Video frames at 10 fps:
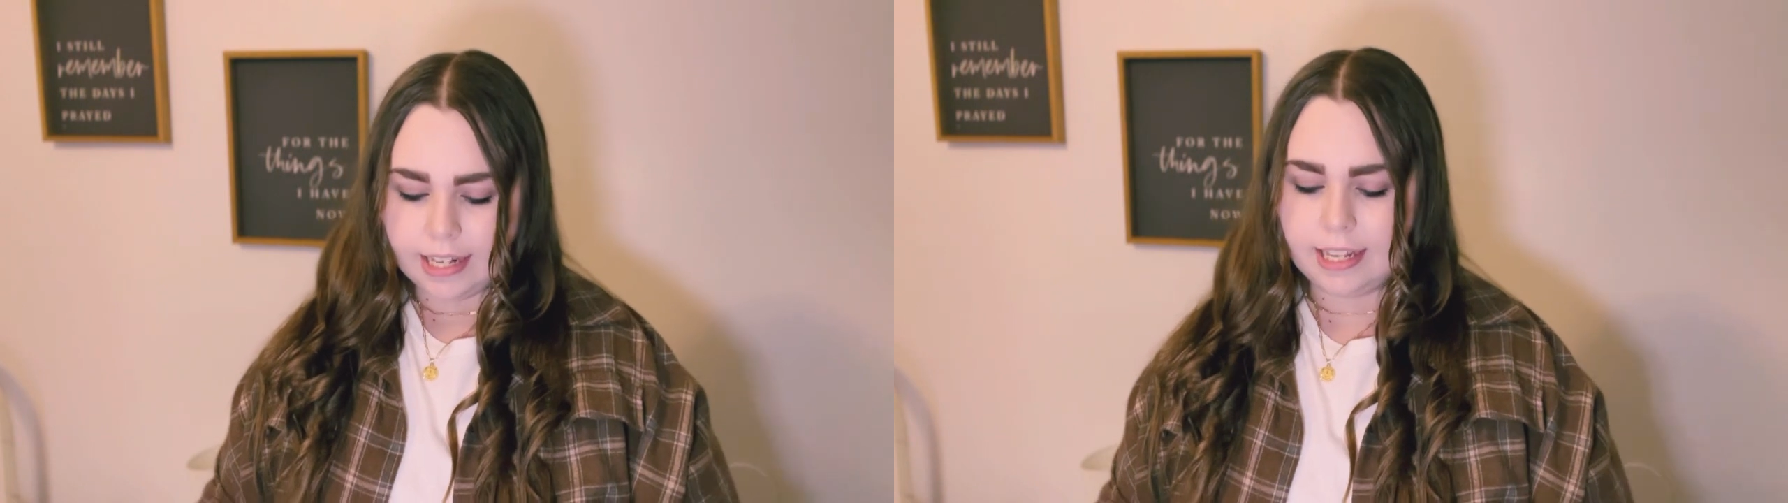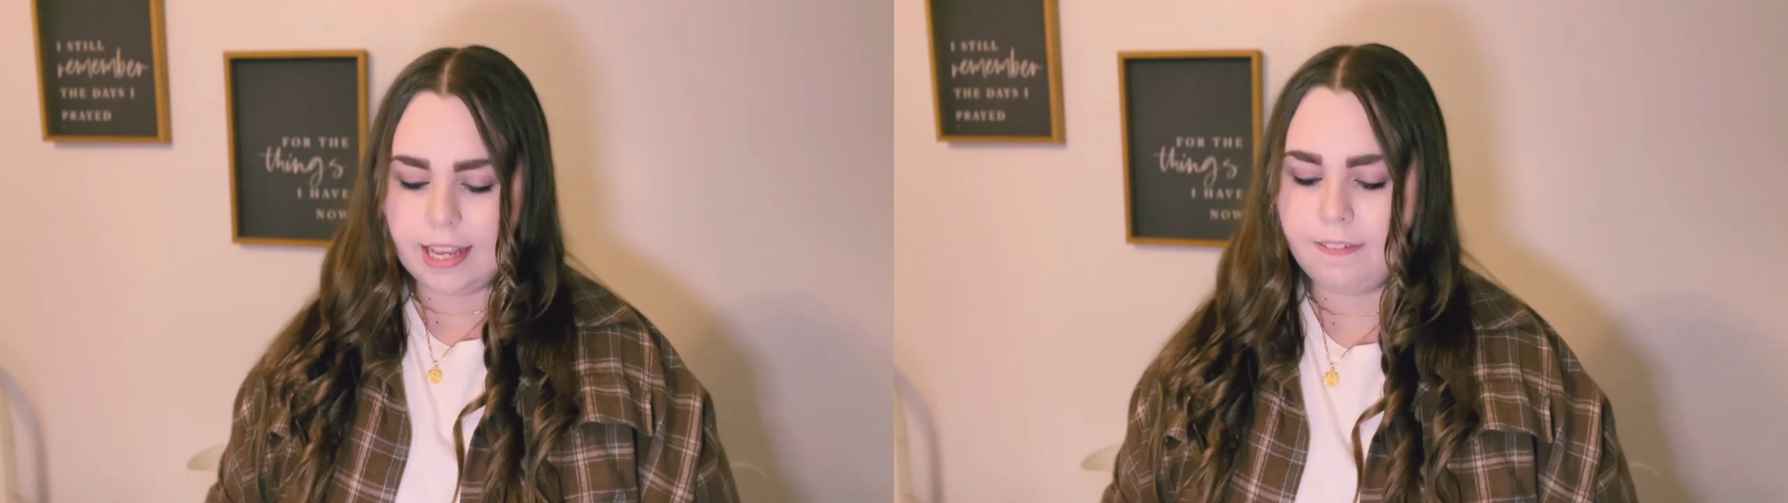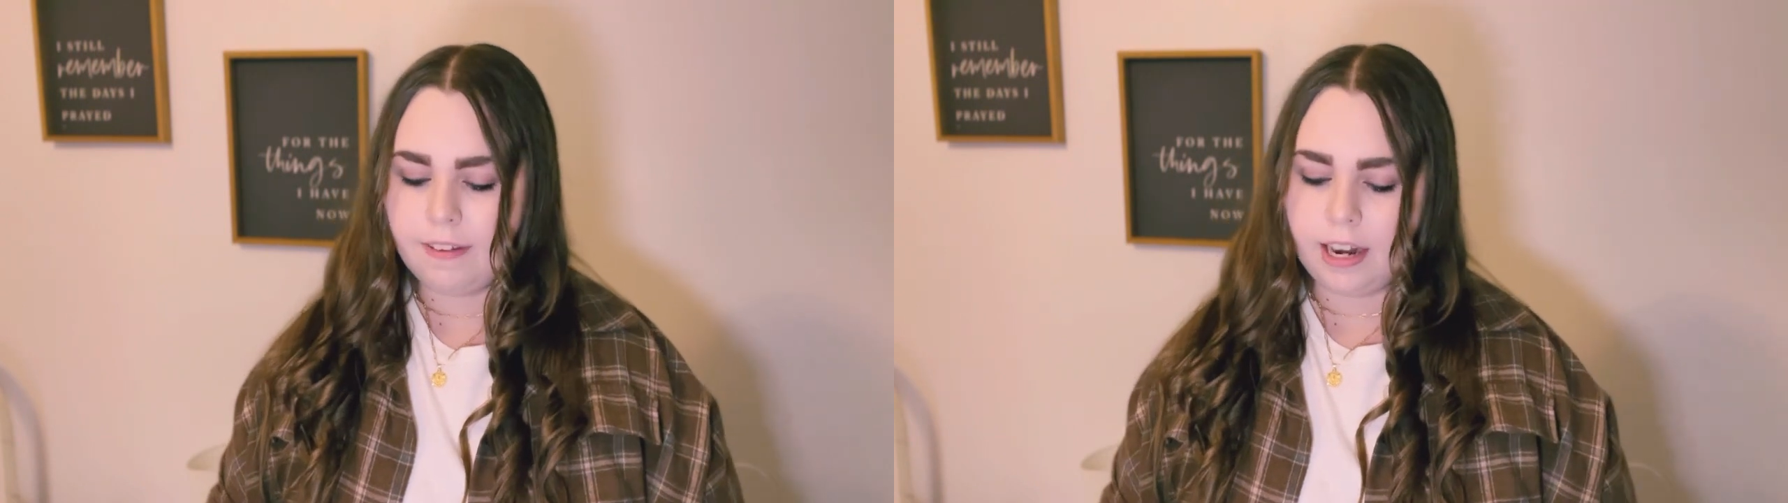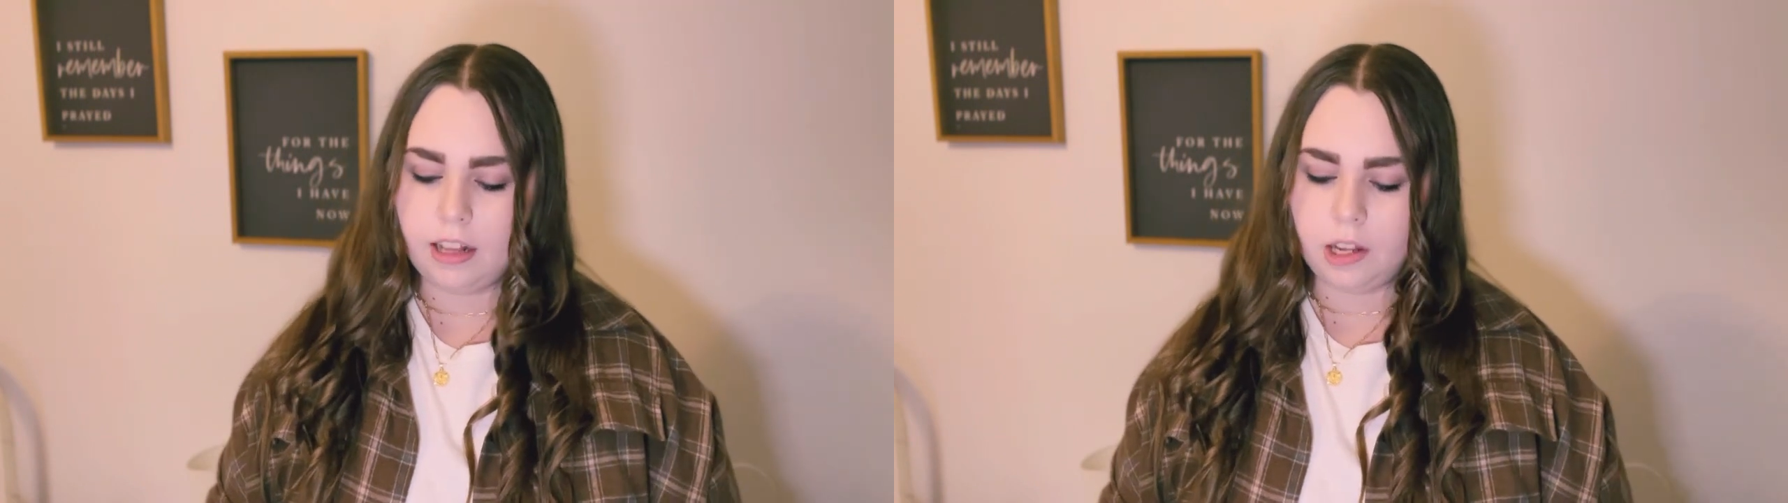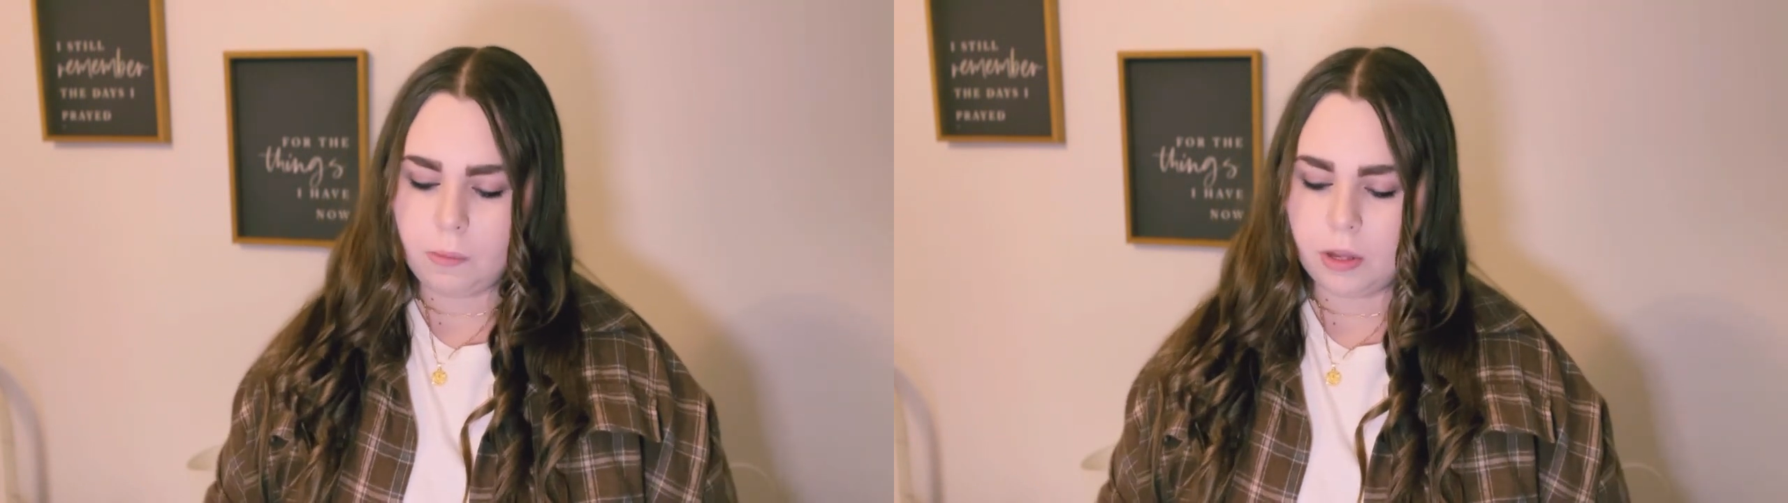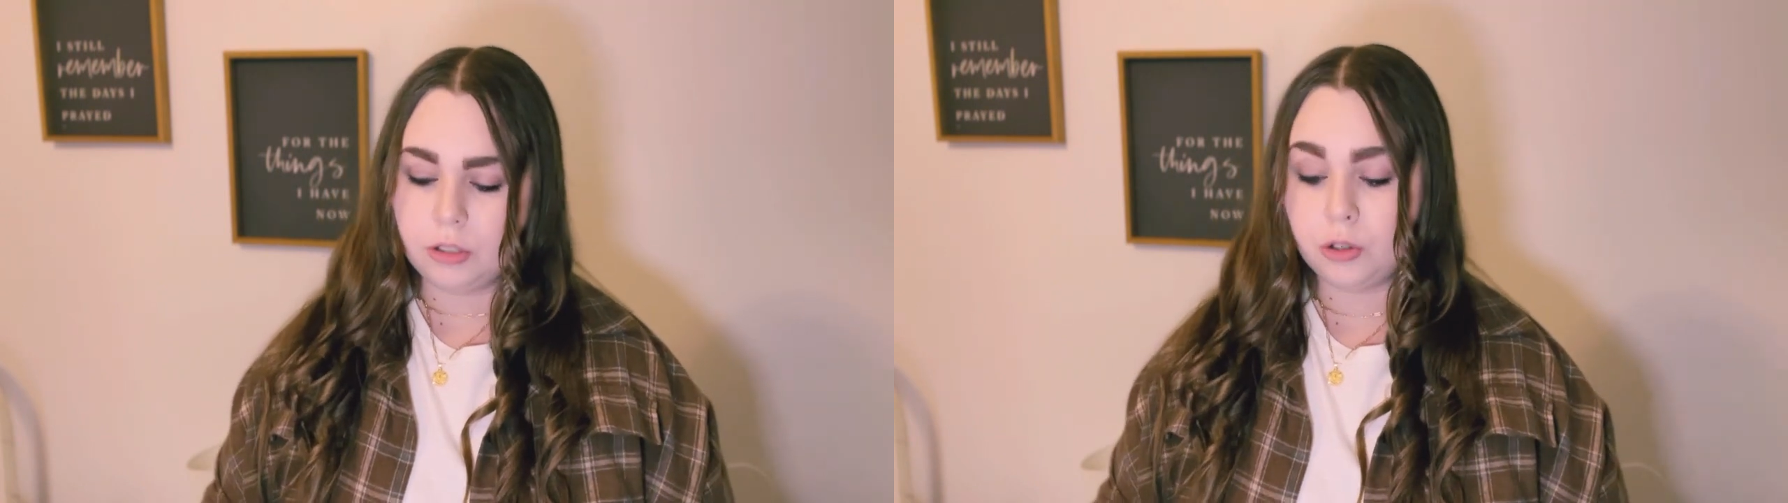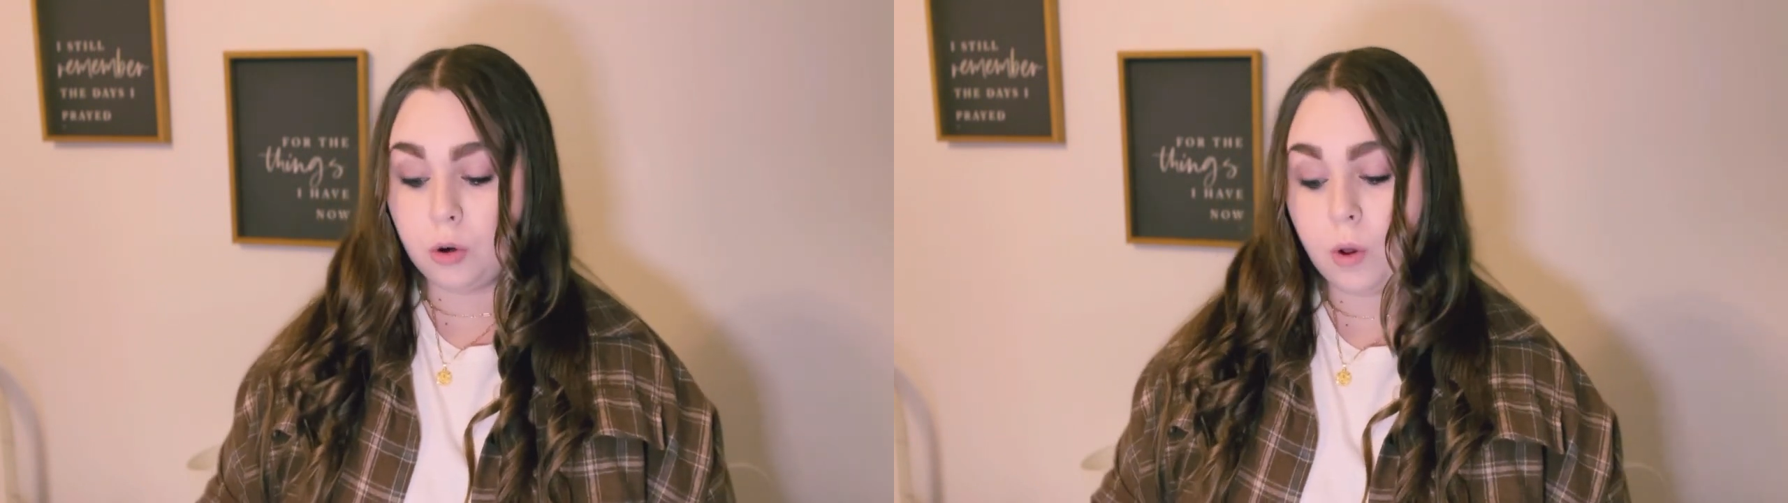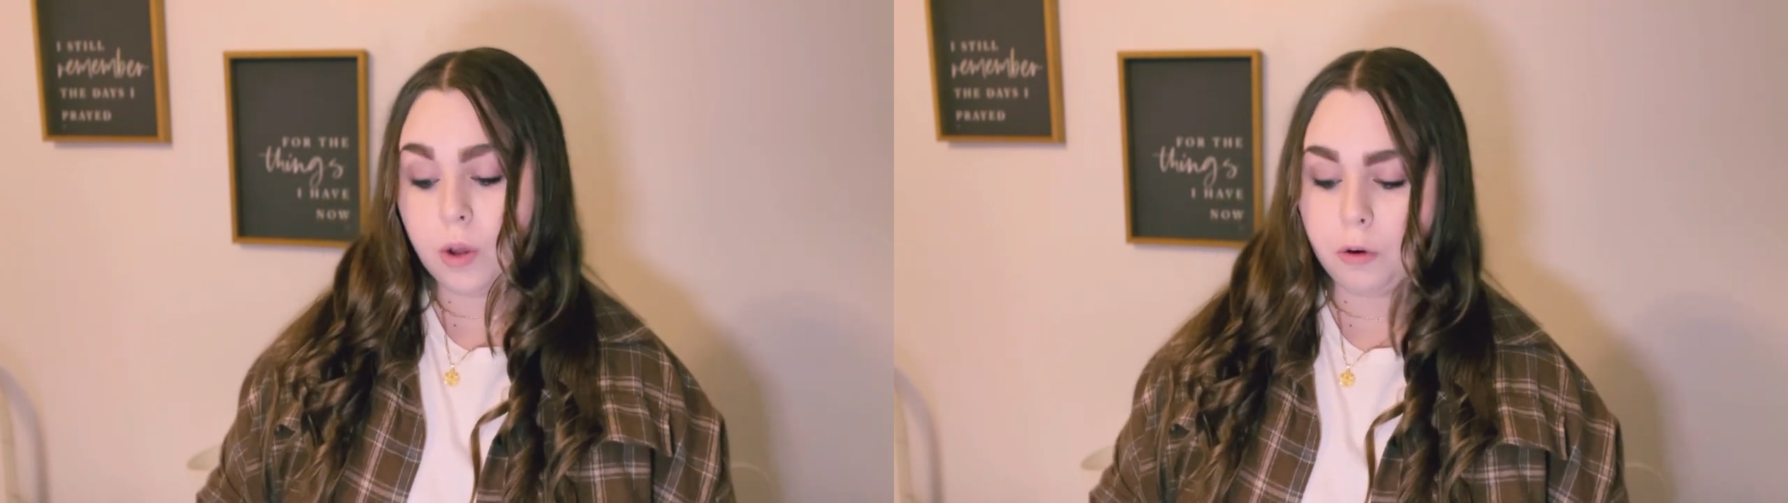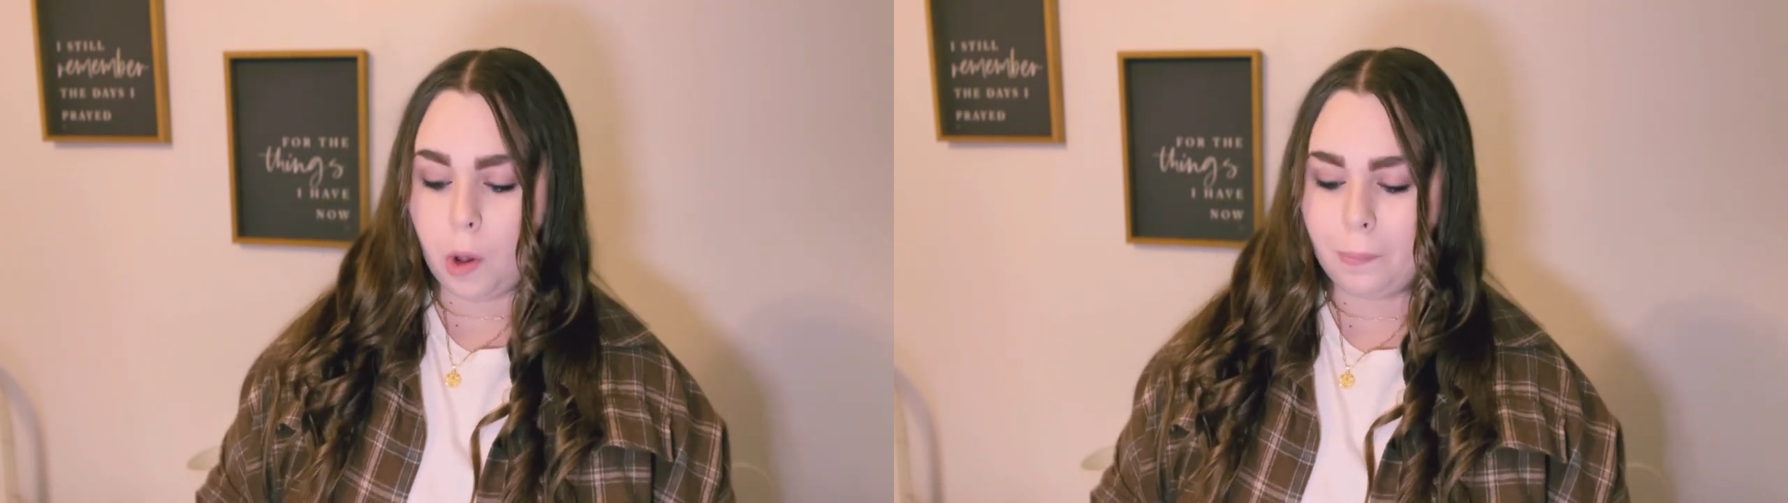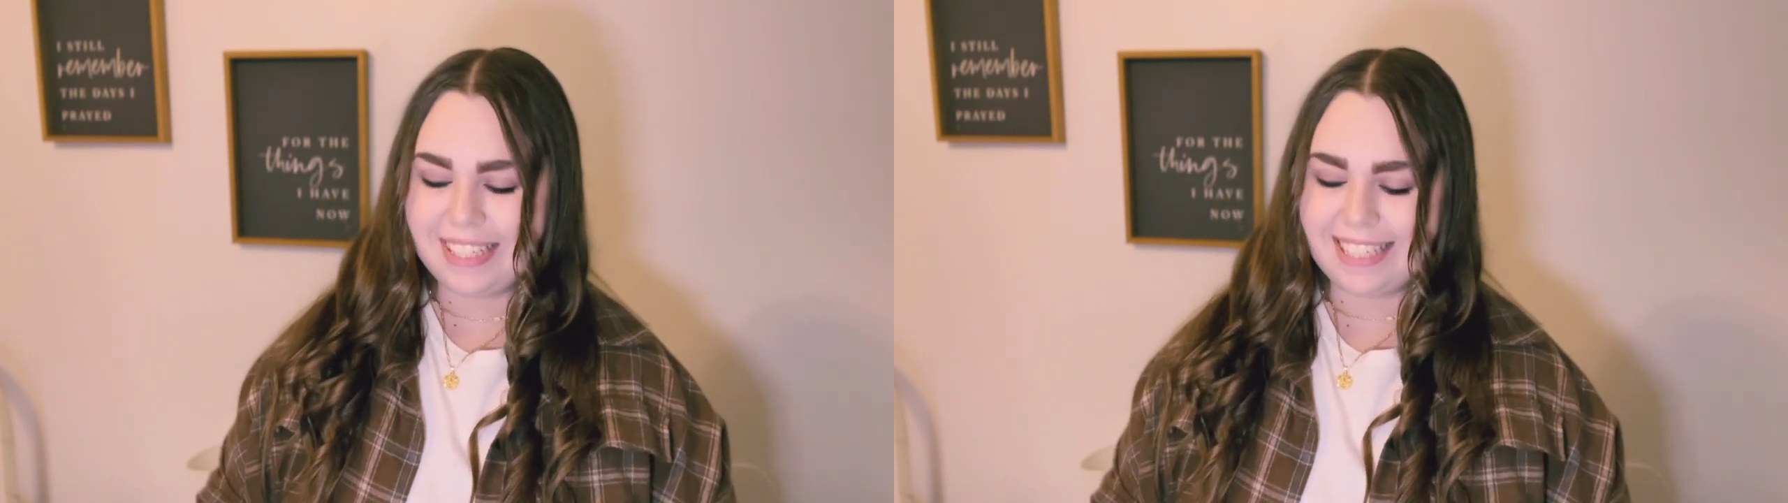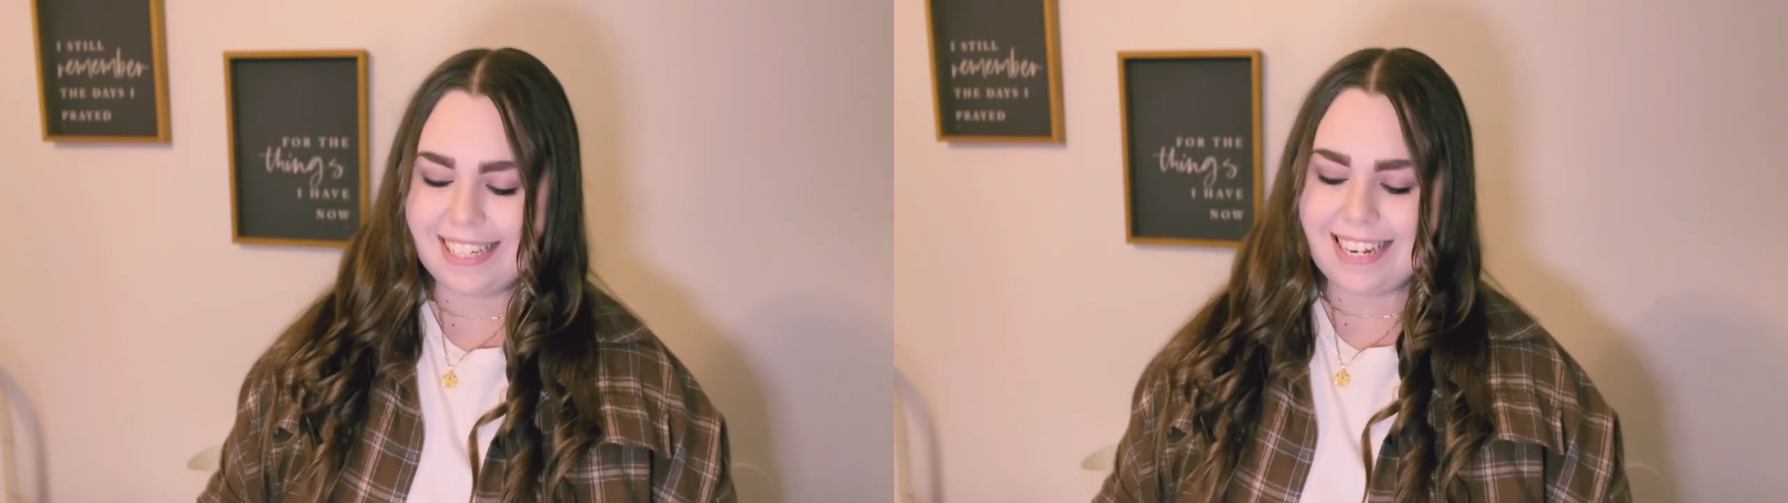Tiffany Lerman, Troy Romans,